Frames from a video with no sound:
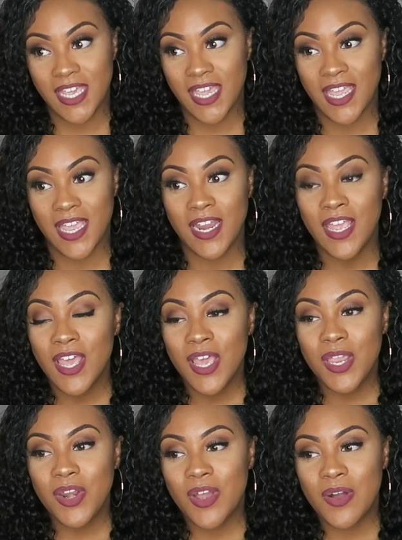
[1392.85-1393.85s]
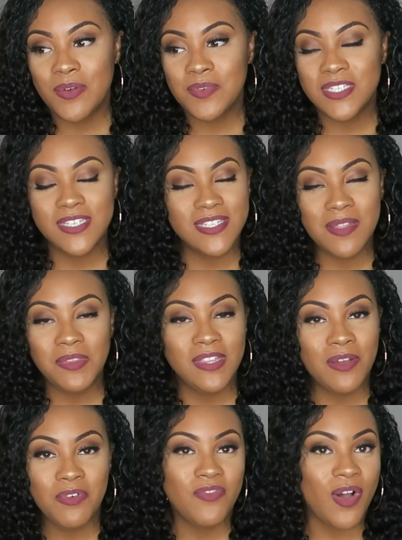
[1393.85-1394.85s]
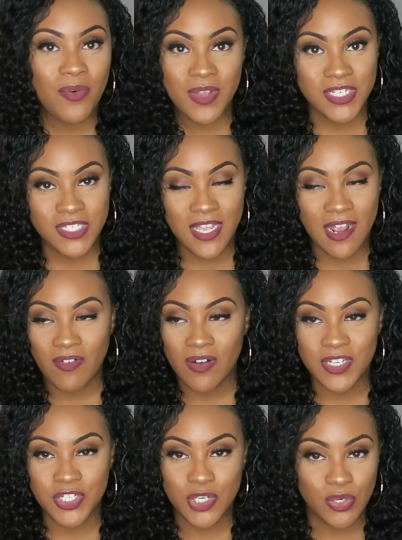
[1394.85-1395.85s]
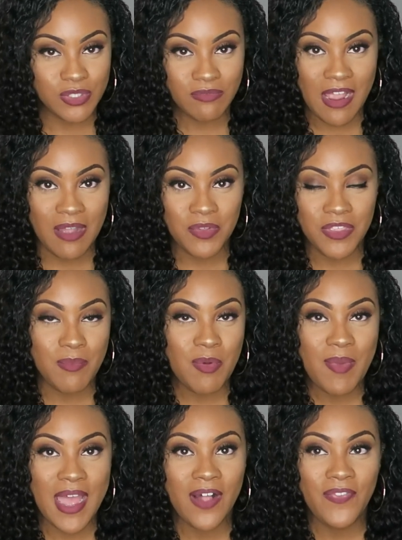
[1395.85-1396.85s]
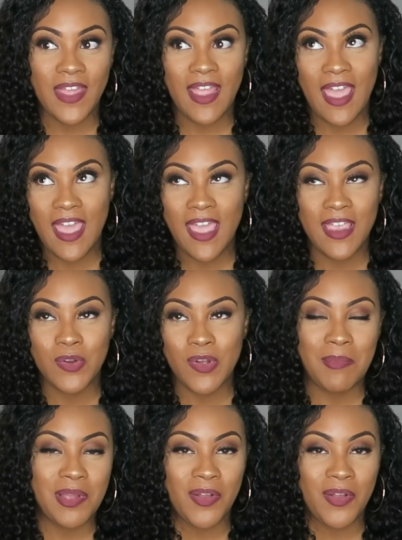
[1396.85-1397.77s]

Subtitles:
and you know, it was just something that I've always joked around with him about, that hey, you know,